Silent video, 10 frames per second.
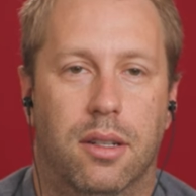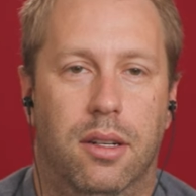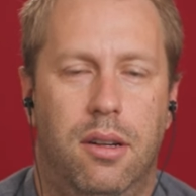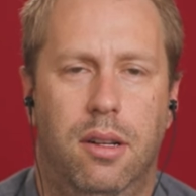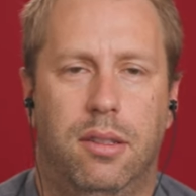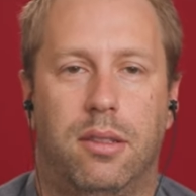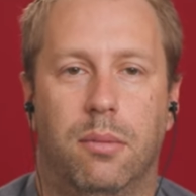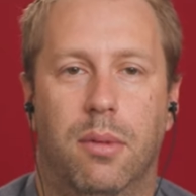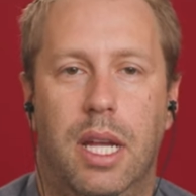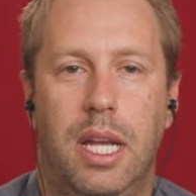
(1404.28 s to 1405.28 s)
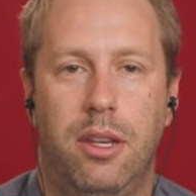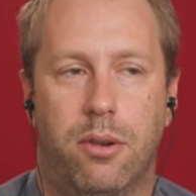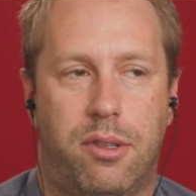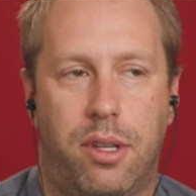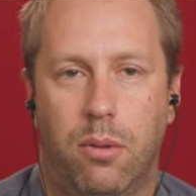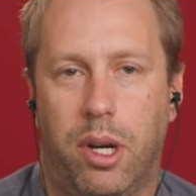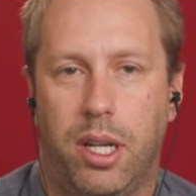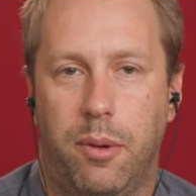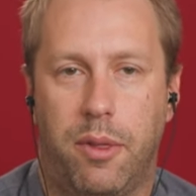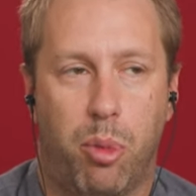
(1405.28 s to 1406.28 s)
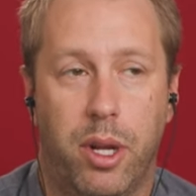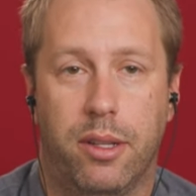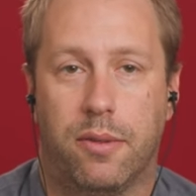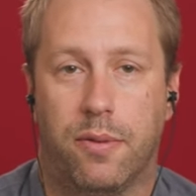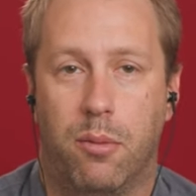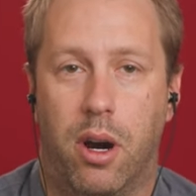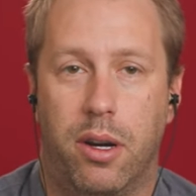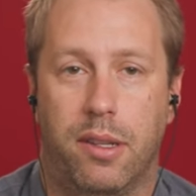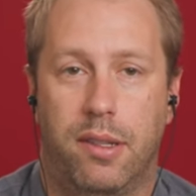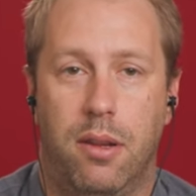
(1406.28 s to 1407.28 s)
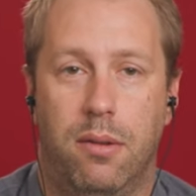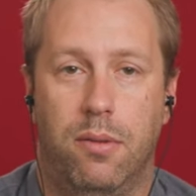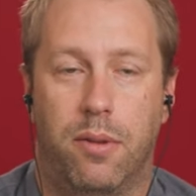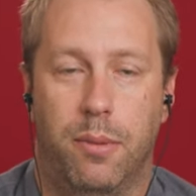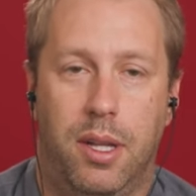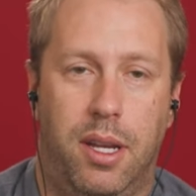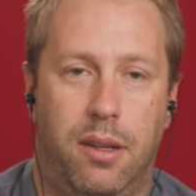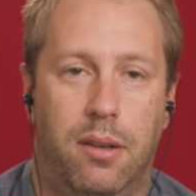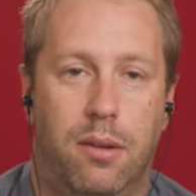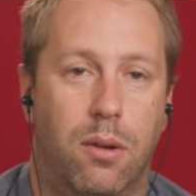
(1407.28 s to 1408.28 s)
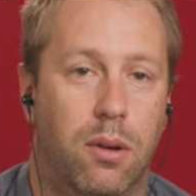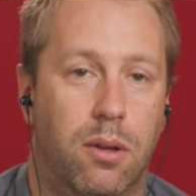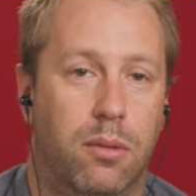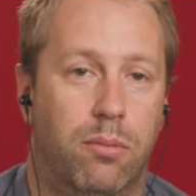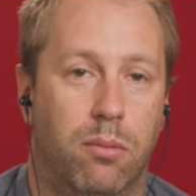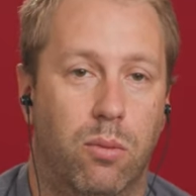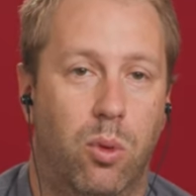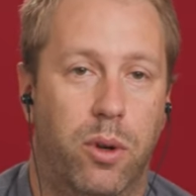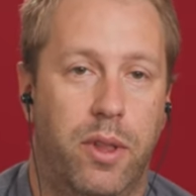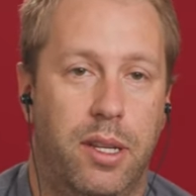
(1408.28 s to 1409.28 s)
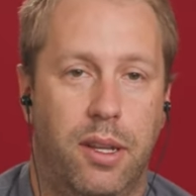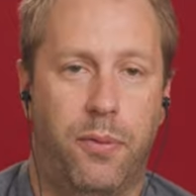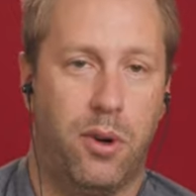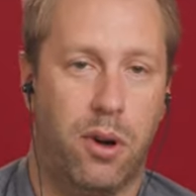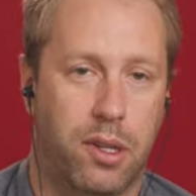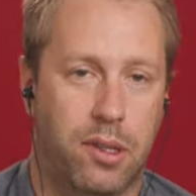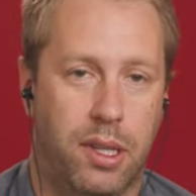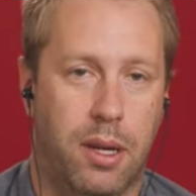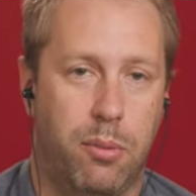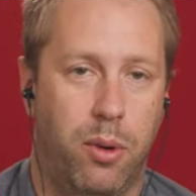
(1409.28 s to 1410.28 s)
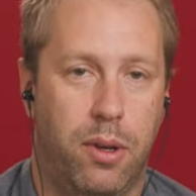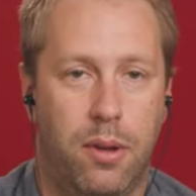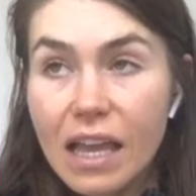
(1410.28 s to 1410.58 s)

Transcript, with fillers: Awesome. And you're still working with the prints from artists that you knew from L A, or were they different artists at that point?